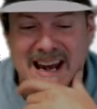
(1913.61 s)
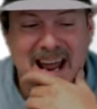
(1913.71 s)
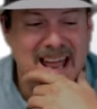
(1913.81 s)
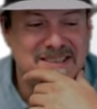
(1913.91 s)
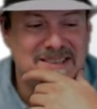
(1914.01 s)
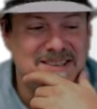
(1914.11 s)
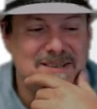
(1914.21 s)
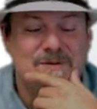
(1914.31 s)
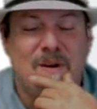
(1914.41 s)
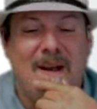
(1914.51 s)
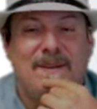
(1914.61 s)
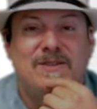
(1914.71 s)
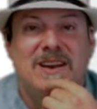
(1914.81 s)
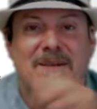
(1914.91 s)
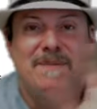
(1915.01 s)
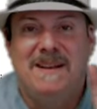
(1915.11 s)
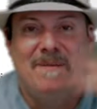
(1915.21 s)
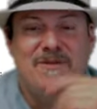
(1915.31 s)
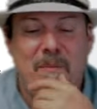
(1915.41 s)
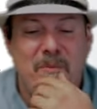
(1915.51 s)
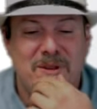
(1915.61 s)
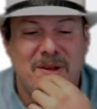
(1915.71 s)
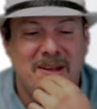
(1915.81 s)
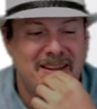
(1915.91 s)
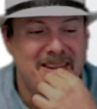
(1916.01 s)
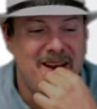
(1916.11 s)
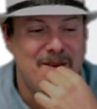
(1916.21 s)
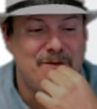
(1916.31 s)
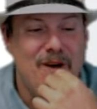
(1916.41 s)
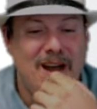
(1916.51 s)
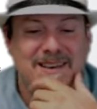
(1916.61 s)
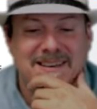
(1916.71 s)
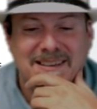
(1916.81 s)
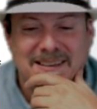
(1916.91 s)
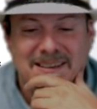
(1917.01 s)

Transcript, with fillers: I actually subscribe to Jacob. He comes up with a lot of fun